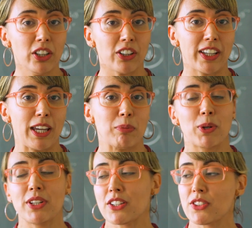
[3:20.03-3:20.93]
look, it
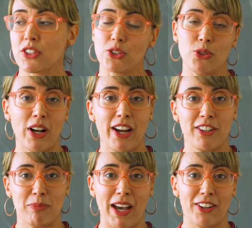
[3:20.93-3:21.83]
predicts this new
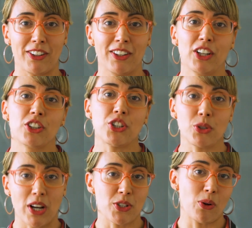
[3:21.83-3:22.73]
kind of matter. Could
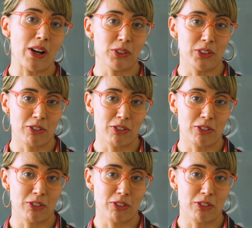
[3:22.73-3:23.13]
you guys go out and